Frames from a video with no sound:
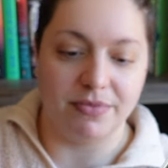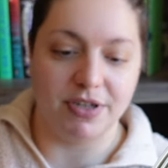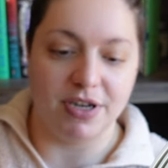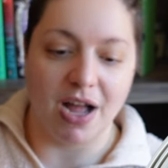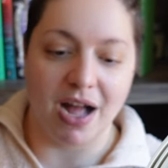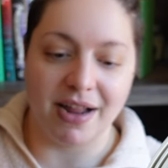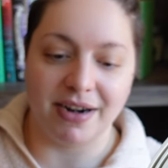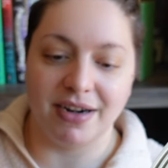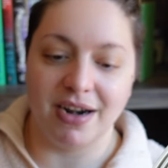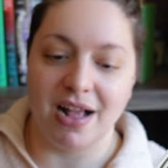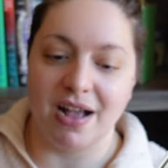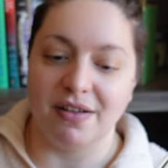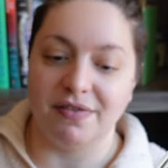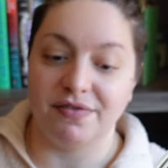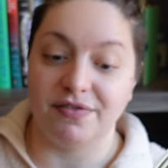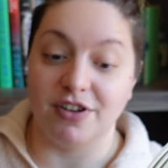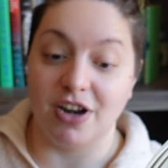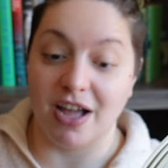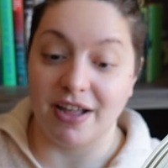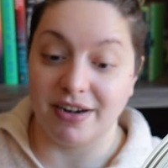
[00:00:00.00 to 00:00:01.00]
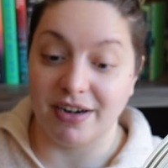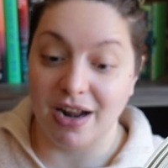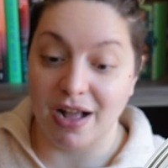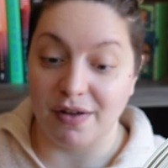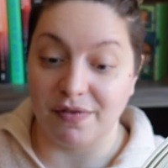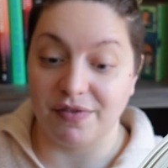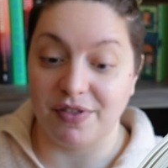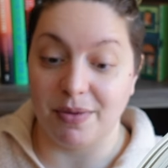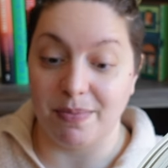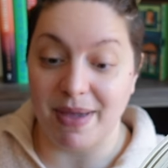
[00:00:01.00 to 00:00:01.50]
Not enough, not
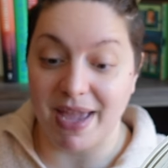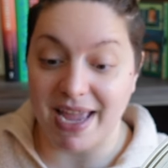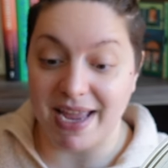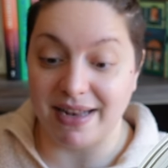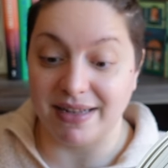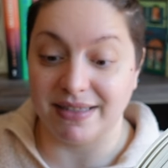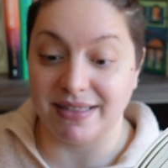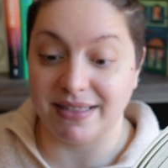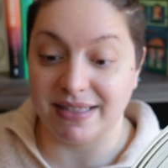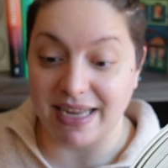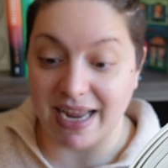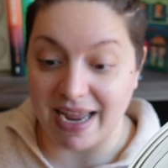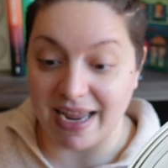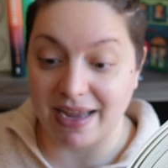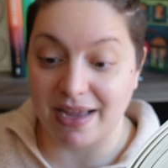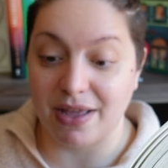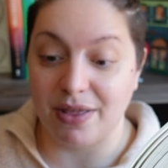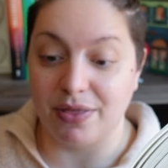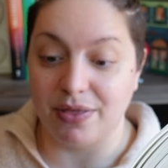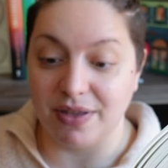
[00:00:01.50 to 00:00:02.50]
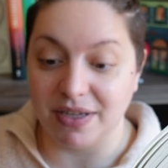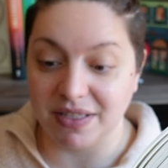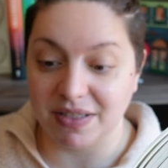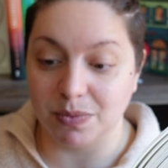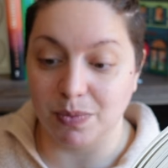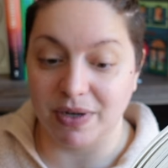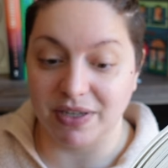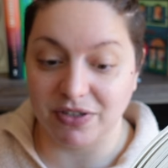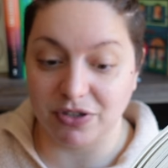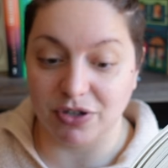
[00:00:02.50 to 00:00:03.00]
enough, the pain sang. This
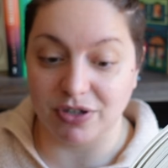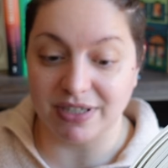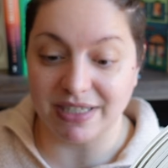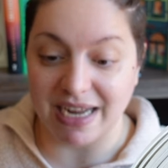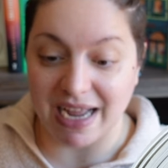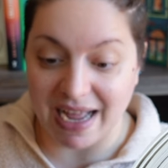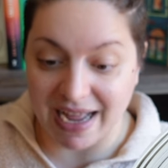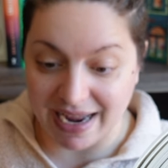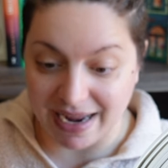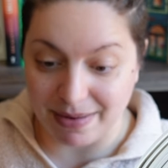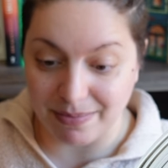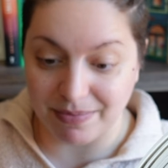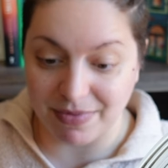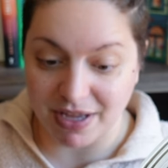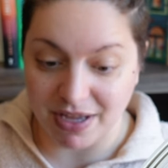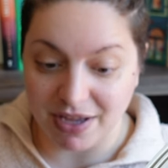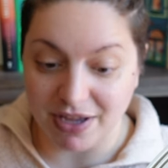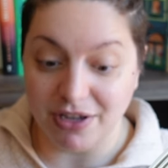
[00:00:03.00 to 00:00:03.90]
was her time.